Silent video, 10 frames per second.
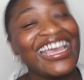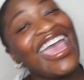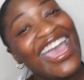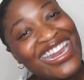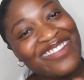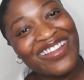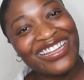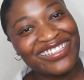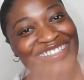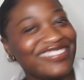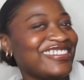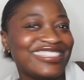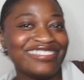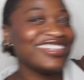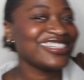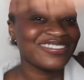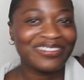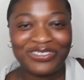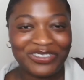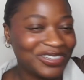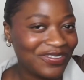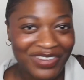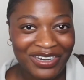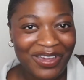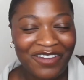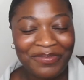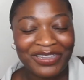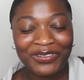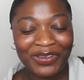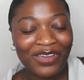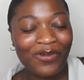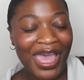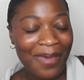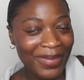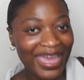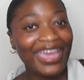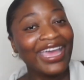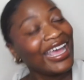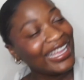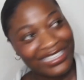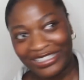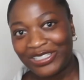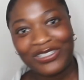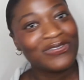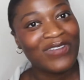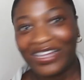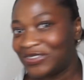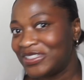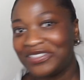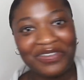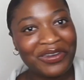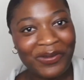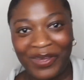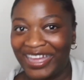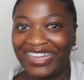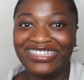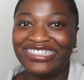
Anyway, let's go straight to the video. I've been talking quite a bit. Let's just react to this video, okay?